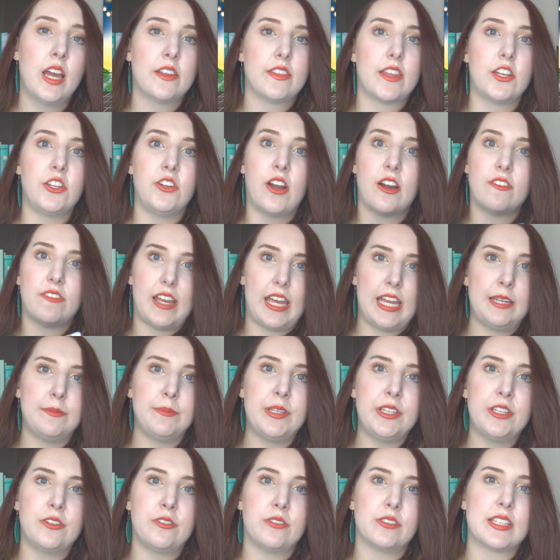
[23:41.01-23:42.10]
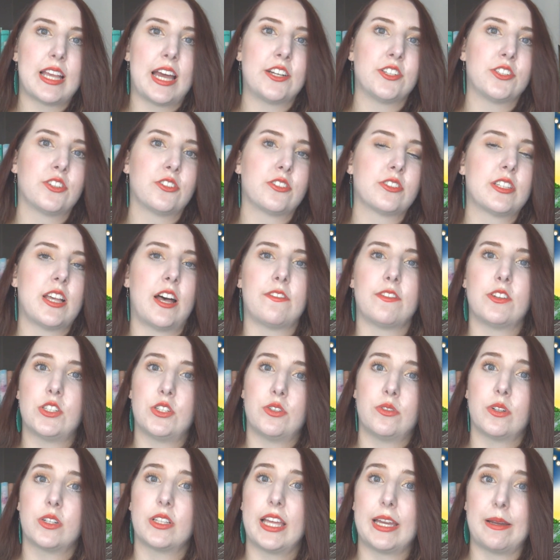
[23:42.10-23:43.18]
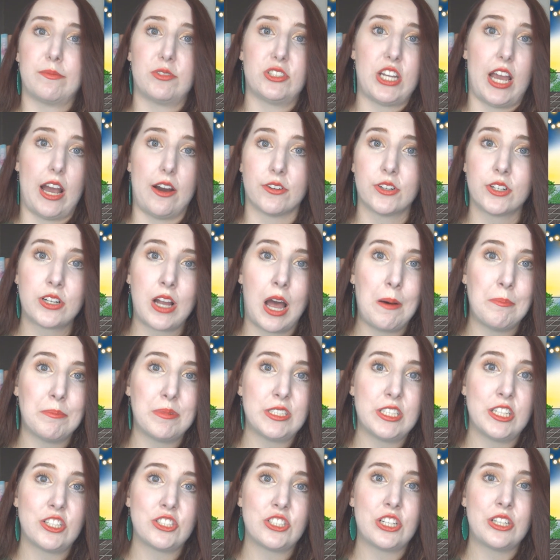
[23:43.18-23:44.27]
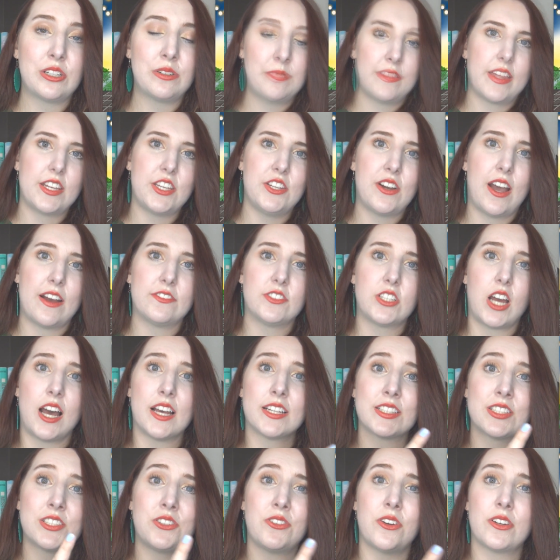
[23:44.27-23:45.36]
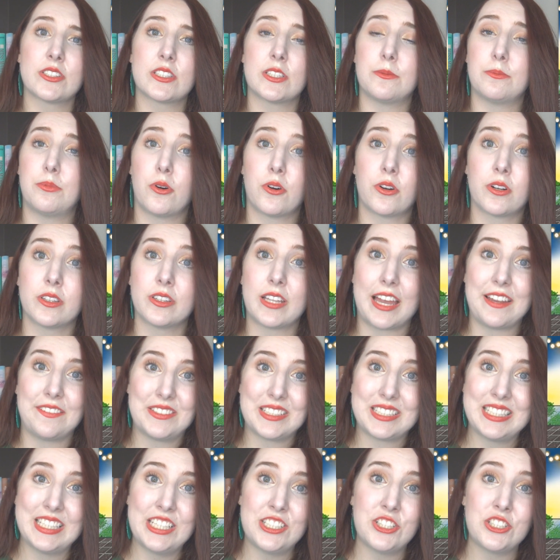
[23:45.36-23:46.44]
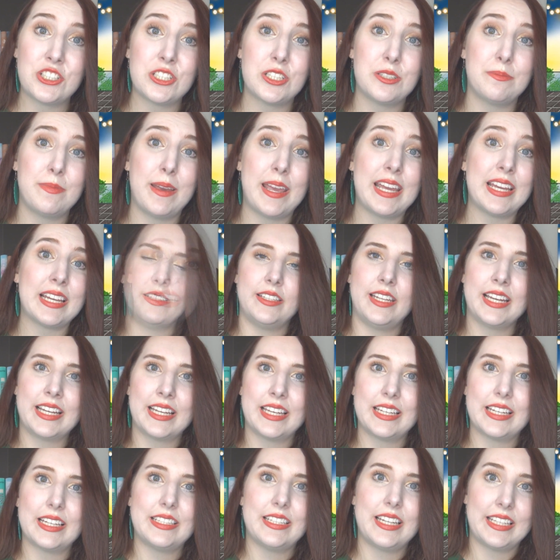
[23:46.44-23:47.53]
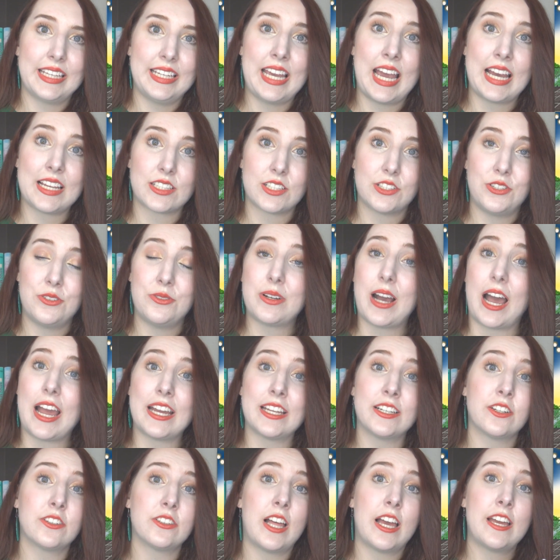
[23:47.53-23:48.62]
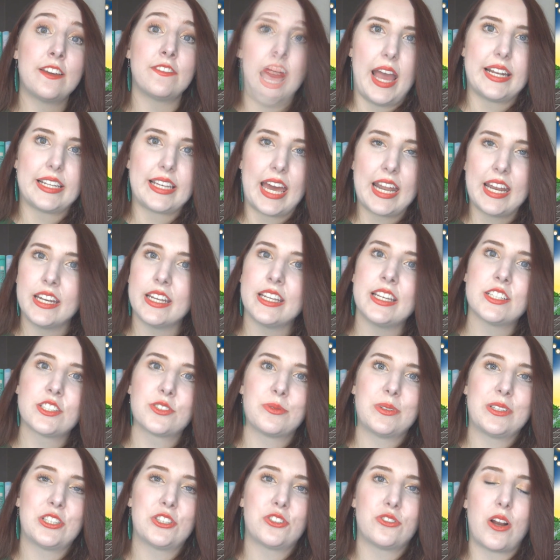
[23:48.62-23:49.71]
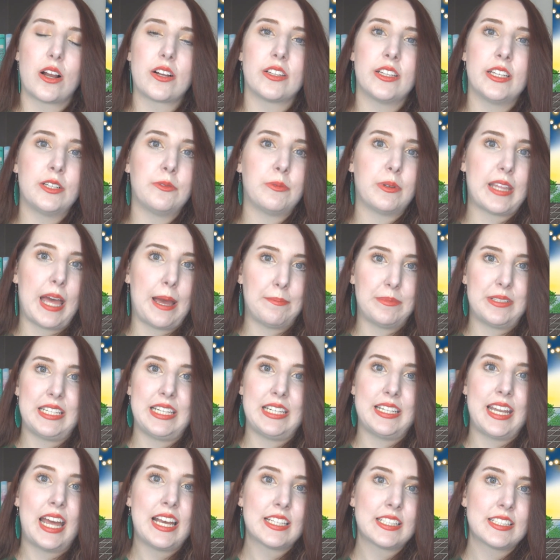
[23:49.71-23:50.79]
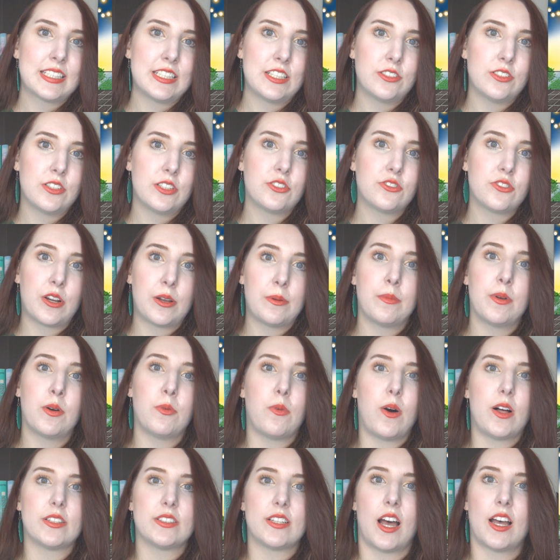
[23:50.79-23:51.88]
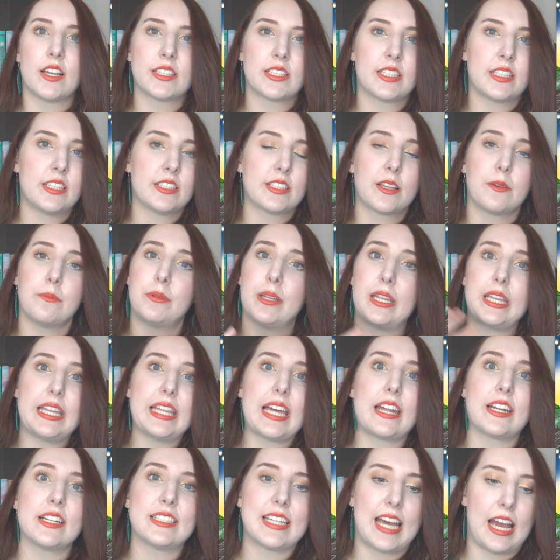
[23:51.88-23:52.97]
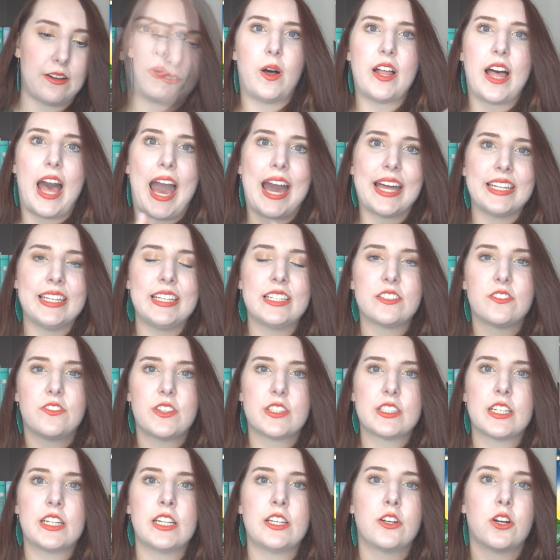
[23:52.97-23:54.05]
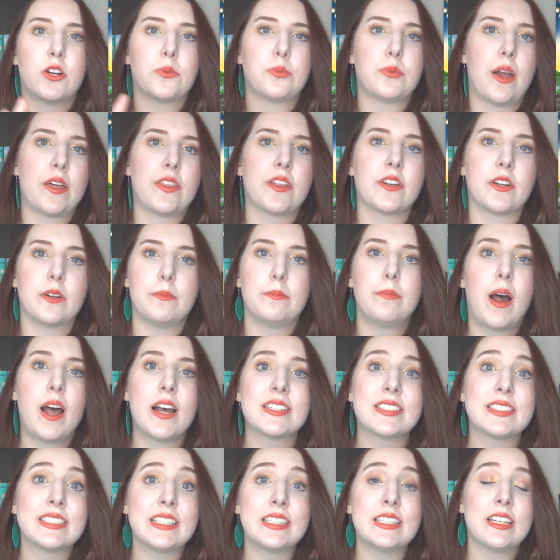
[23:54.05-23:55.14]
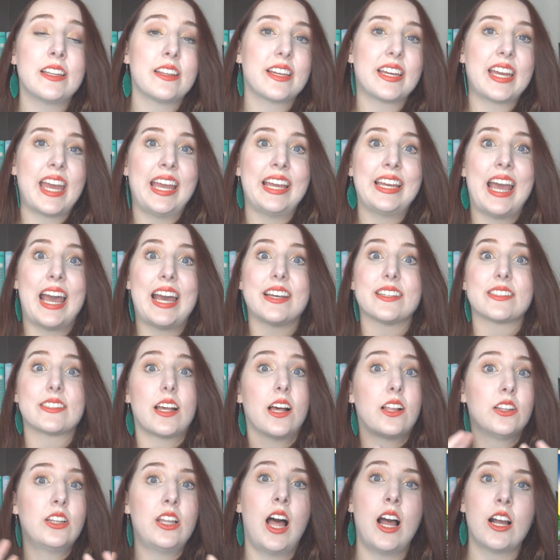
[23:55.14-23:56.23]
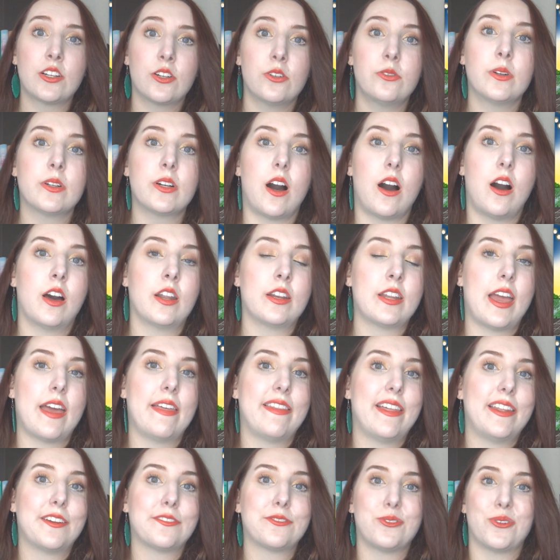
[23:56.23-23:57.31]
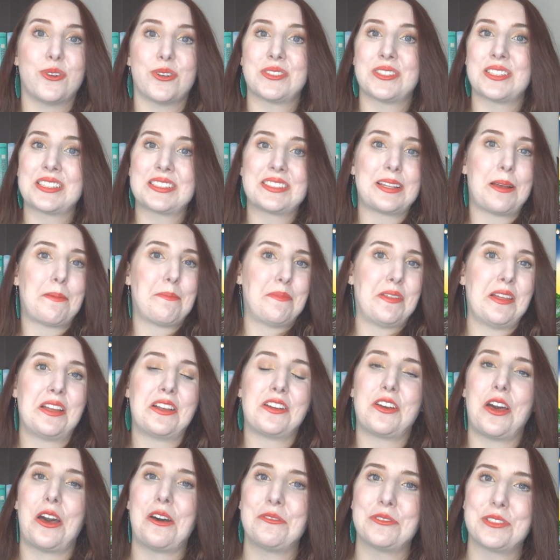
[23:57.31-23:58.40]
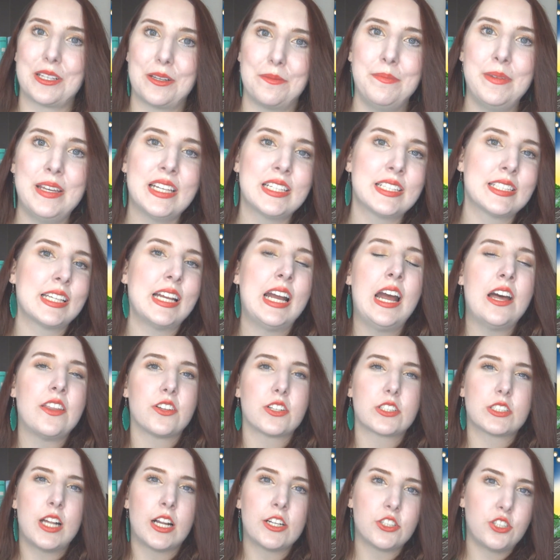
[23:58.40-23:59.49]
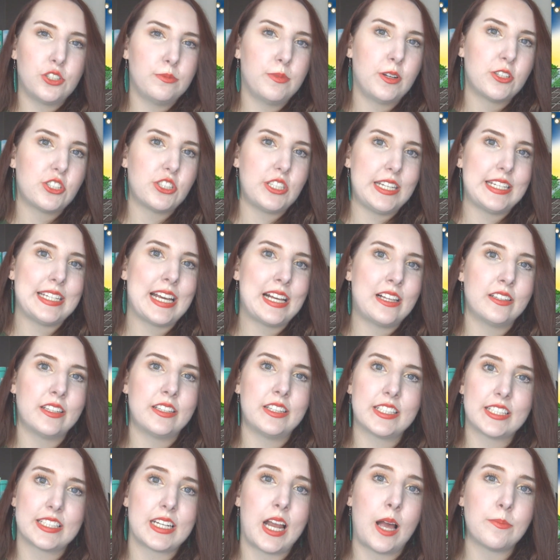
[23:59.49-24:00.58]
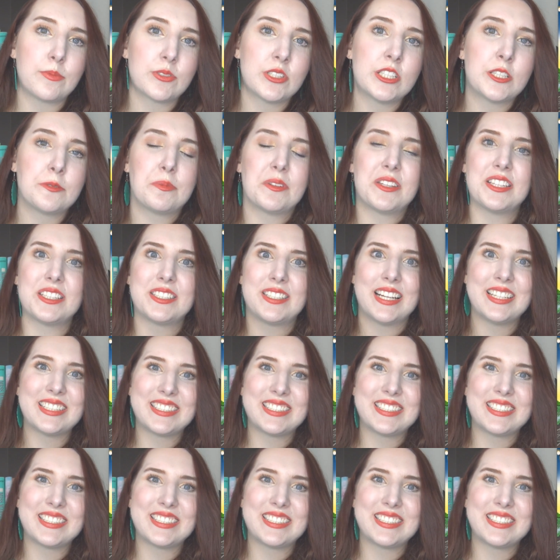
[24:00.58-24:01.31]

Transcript: Then you have Amy who has entered herself into a clam chowder competition. Then you have Dawson who has an important life decision to make. Nick, Nikki has a new guy in her life, and Kennedy is really struggling with empty nest syndrome while Dawson is completely out of town. While Addie is visiting her brother in Boston, the gang has a lot going on, and then of course something goes amiss. There's not too much detail in the synopsis, but this